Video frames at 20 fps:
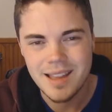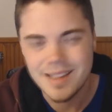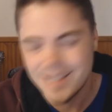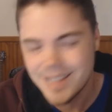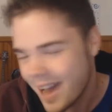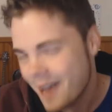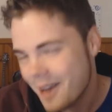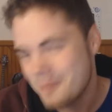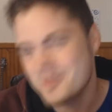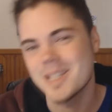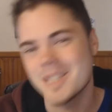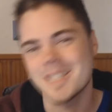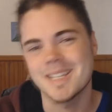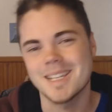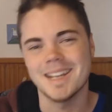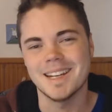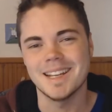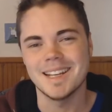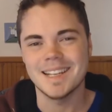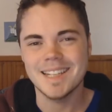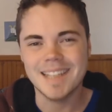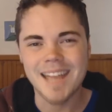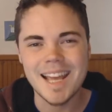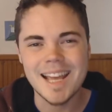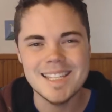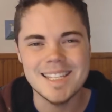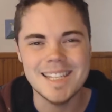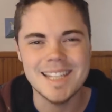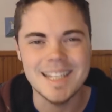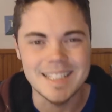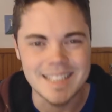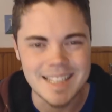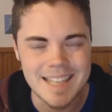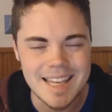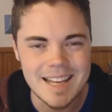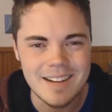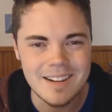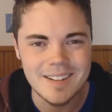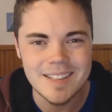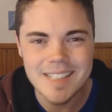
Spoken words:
No, I'm just kidding. G'day, ZiggyD here,